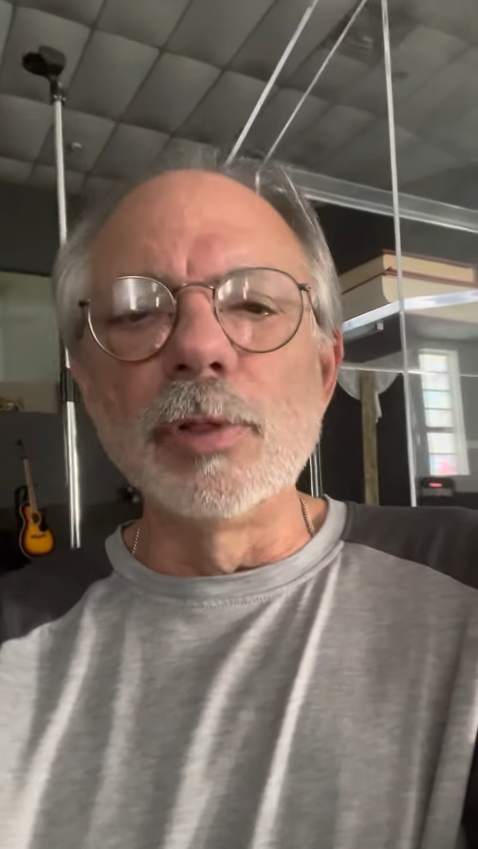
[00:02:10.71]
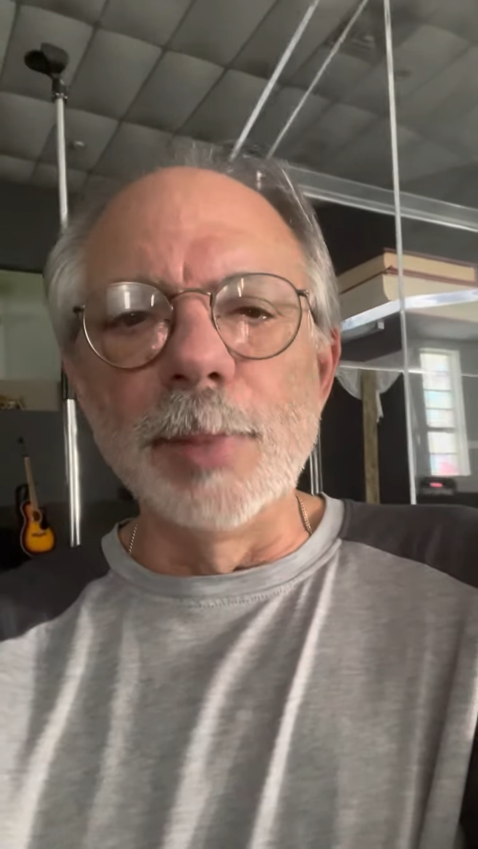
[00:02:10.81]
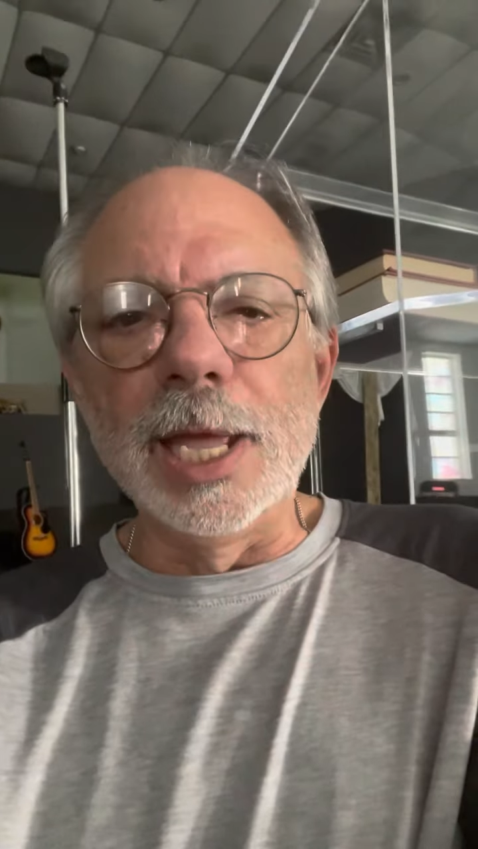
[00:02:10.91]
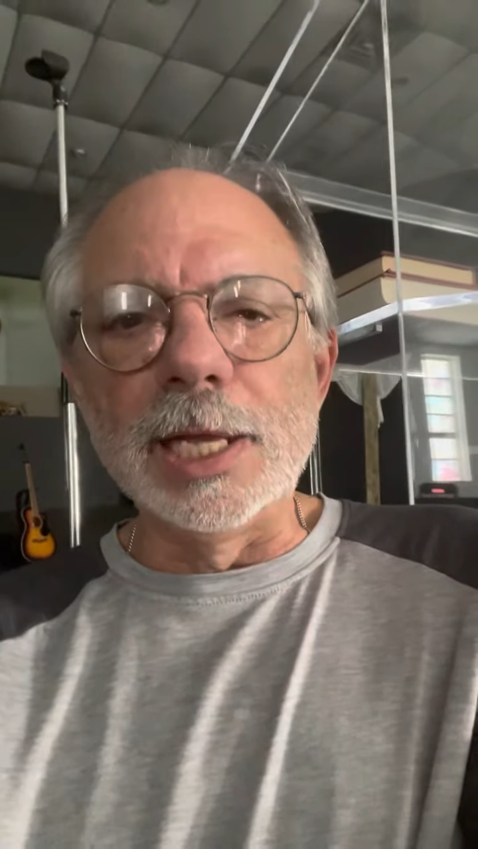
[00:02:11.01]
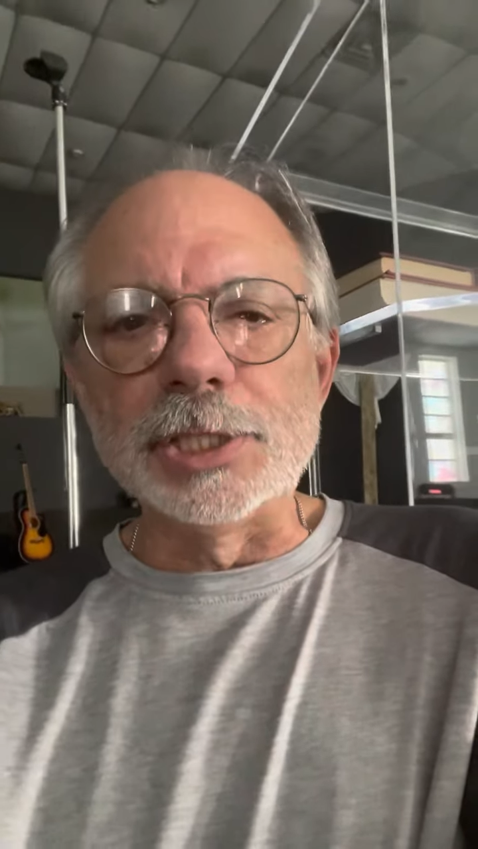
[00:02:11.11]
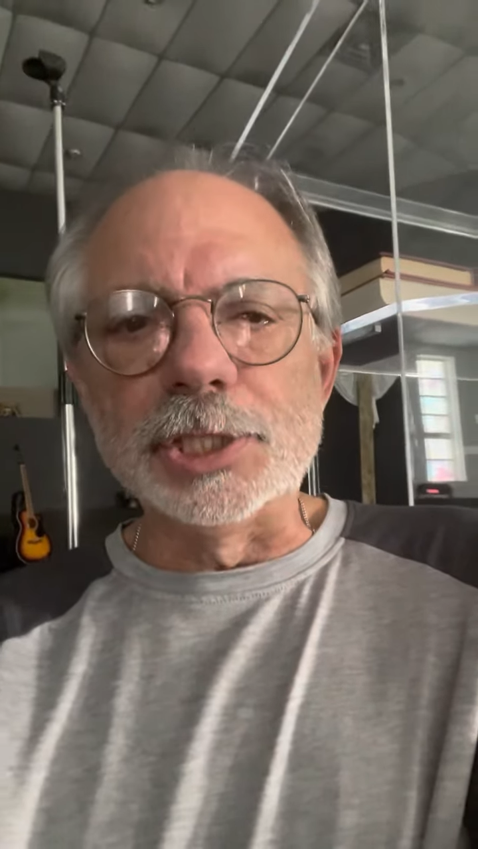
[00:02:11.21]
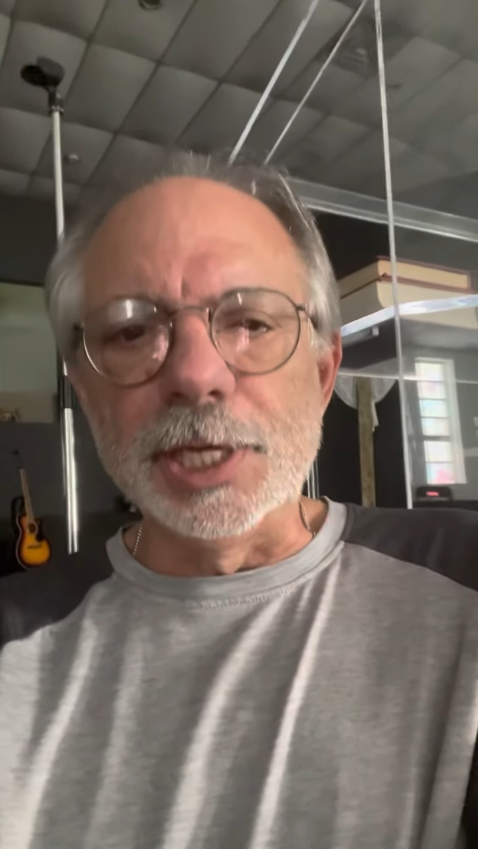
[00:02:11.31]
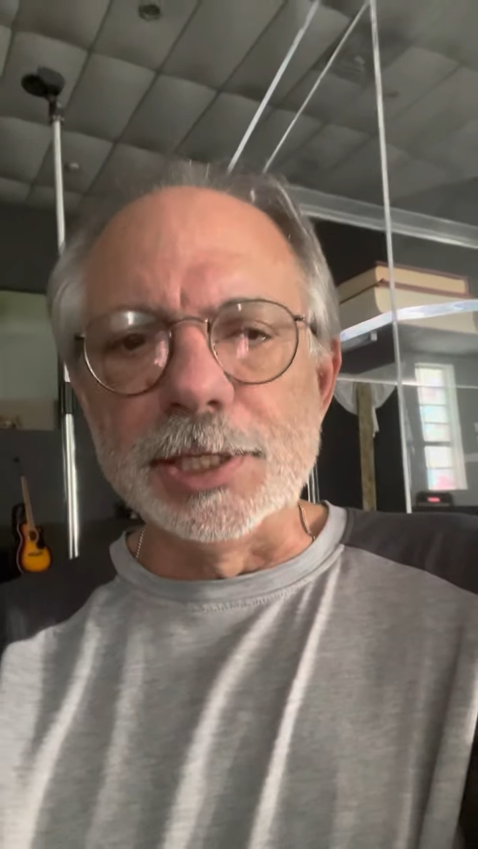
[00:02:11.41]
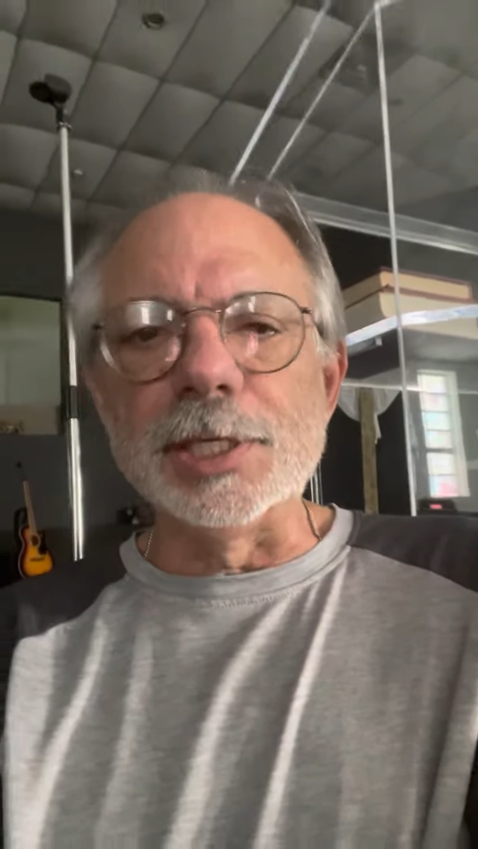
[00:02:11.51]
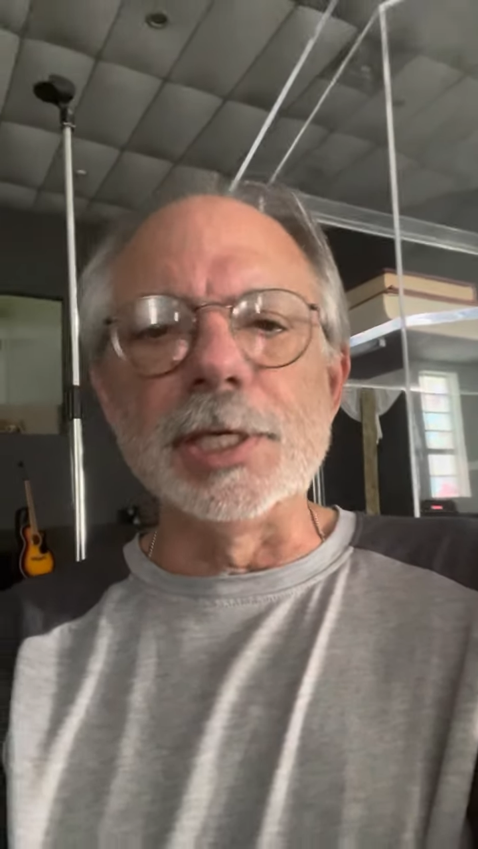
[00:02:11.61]
man
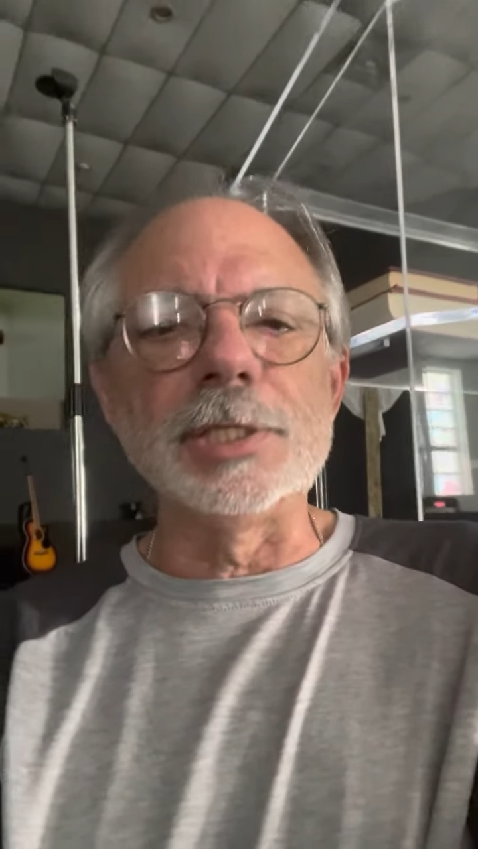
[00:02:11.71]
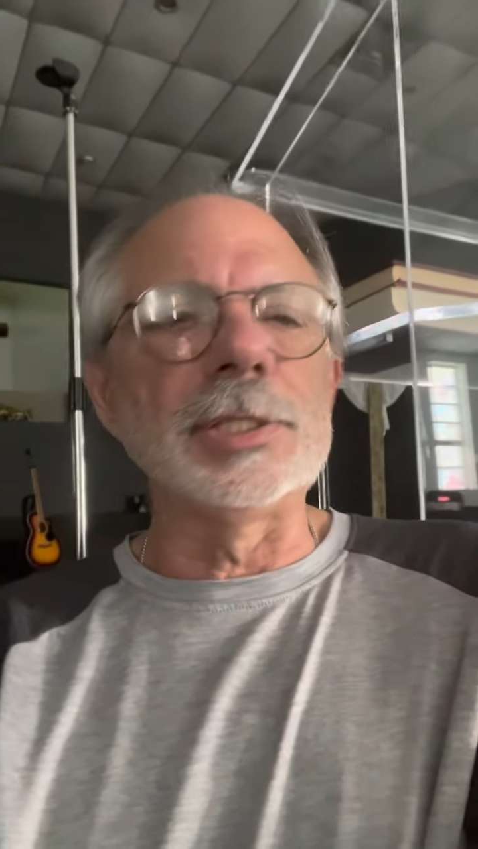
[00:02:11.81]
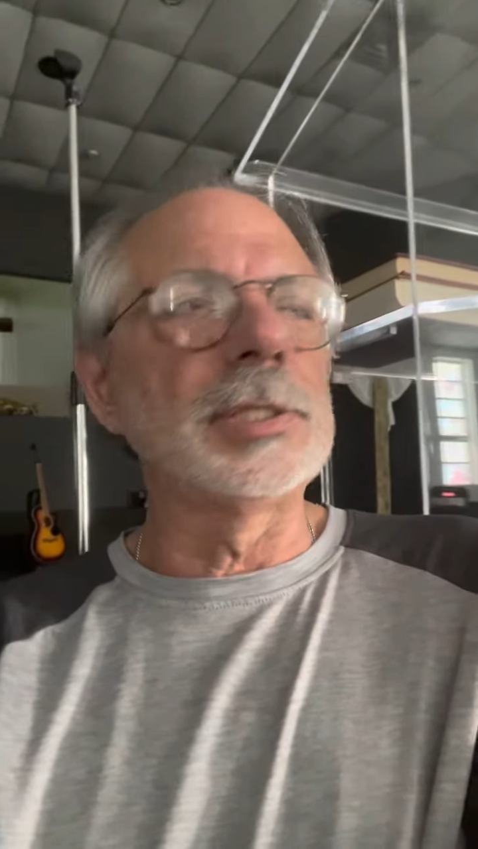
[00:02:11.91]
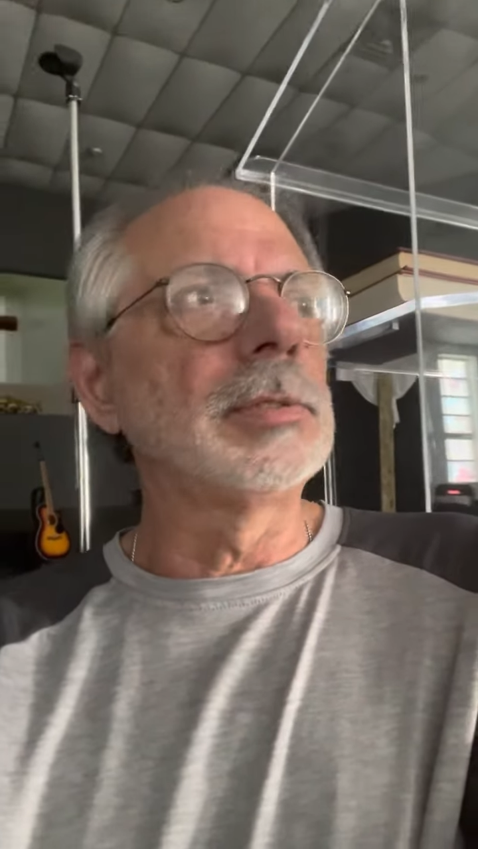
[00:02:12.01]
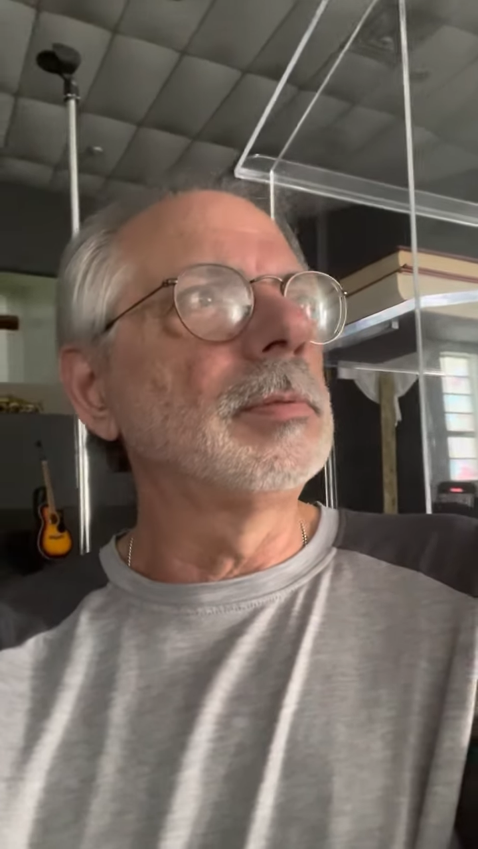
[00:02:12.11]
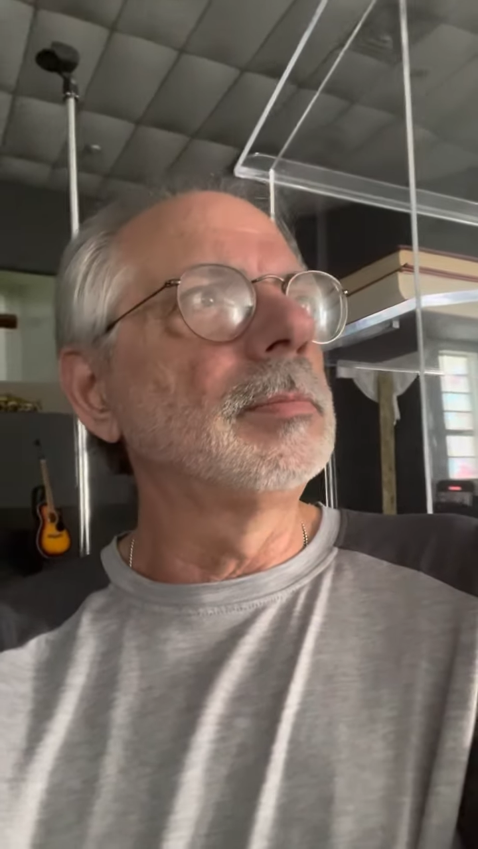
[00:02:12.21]
Jesus,